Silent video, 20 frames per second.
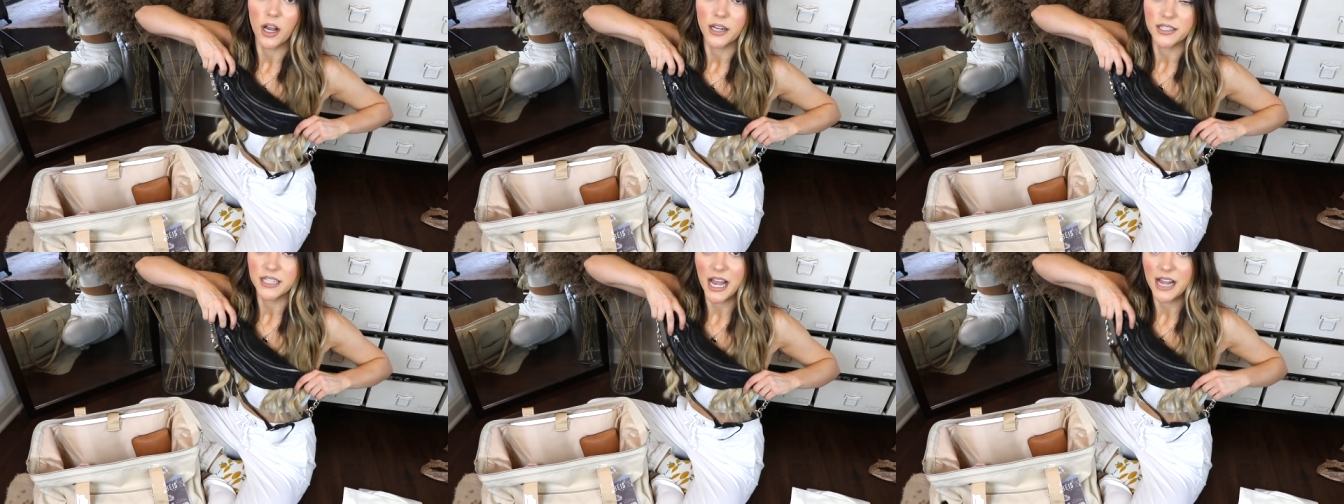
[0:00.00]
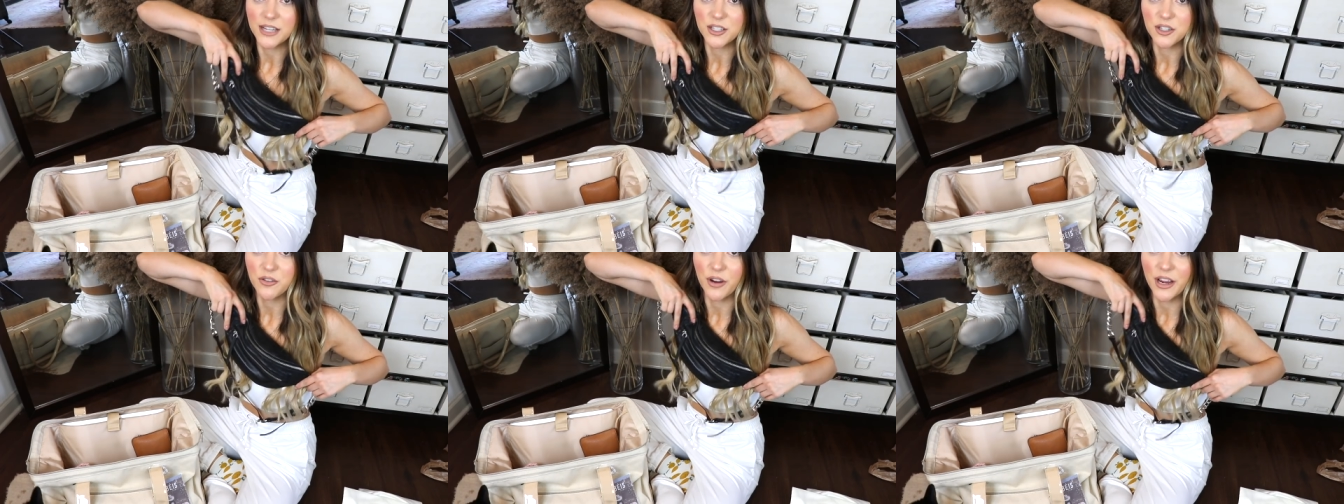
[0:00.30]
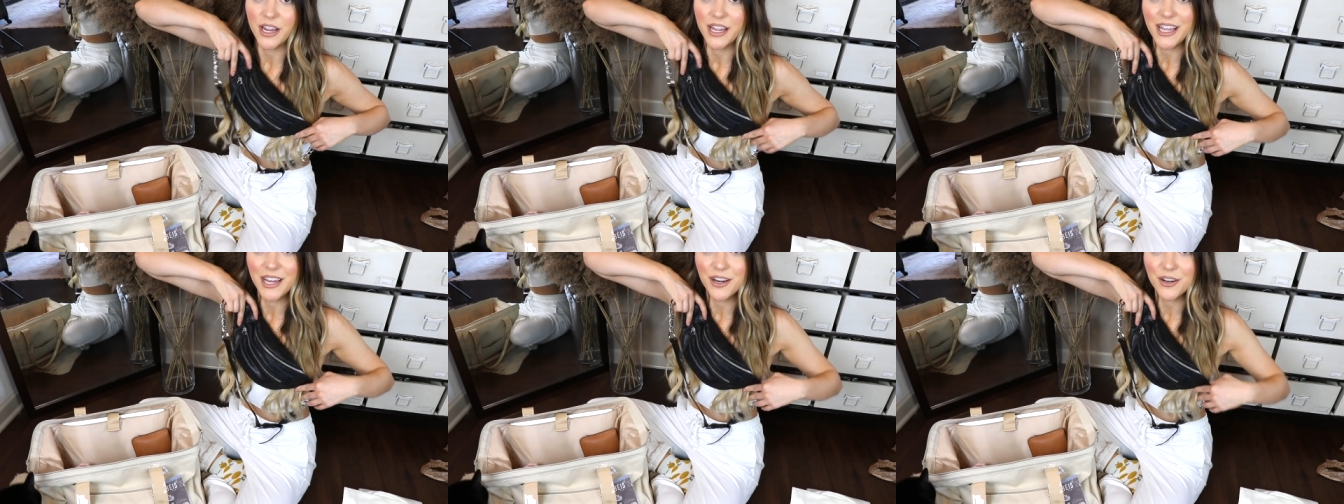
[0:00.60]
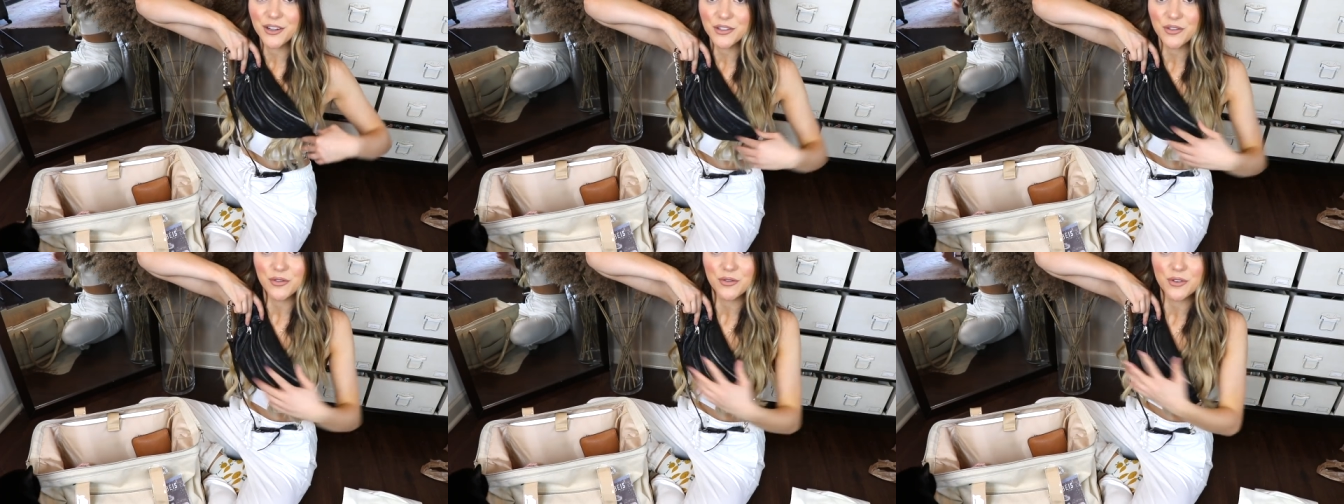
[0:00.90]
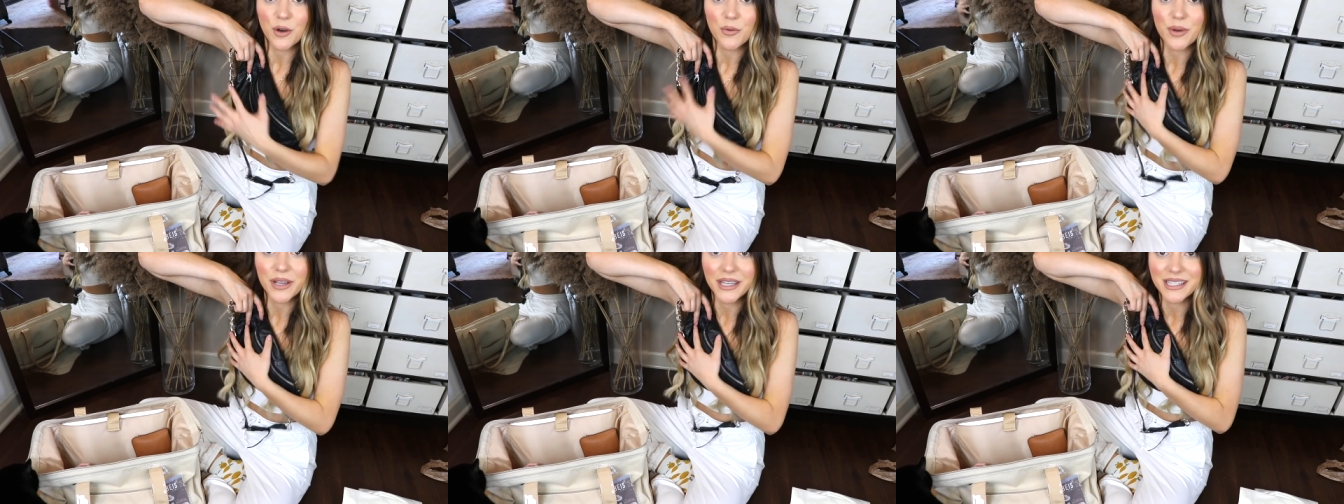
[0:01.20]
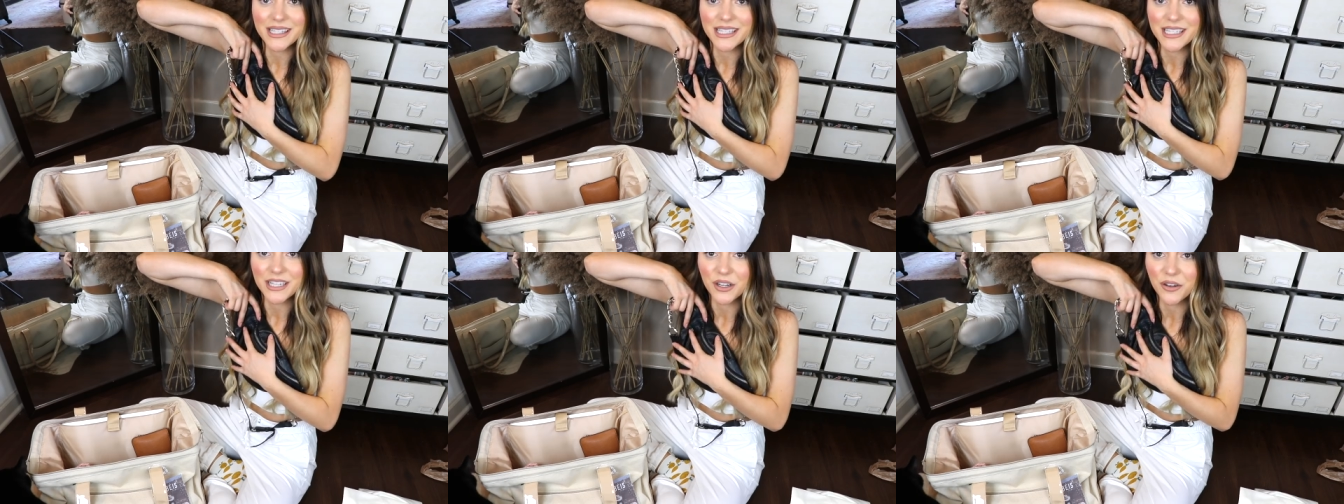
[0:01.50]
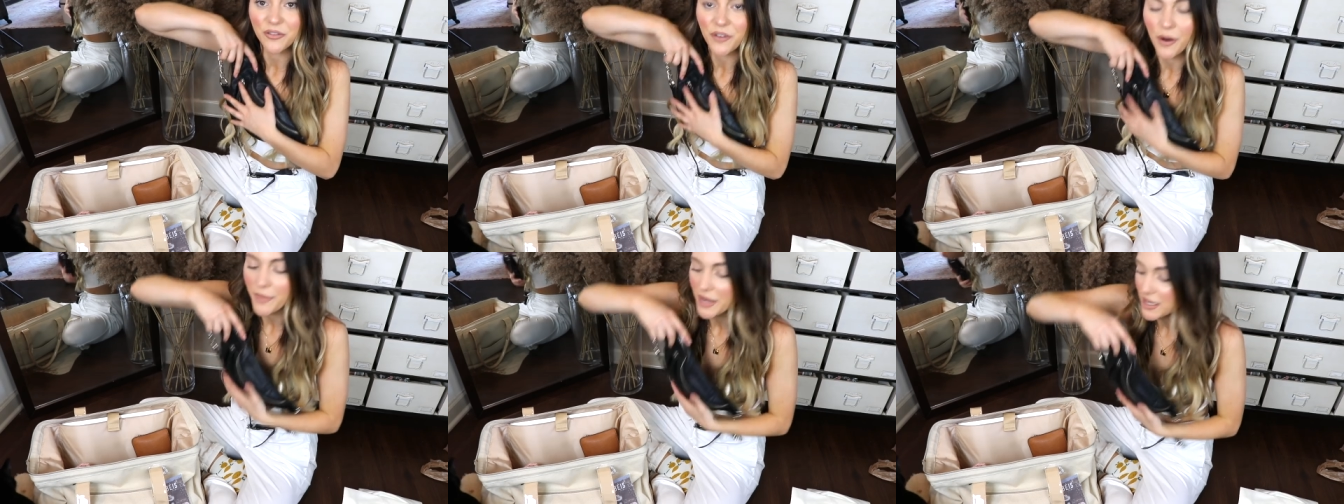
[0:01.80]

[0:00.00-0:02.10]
attached right here so no one can steal it from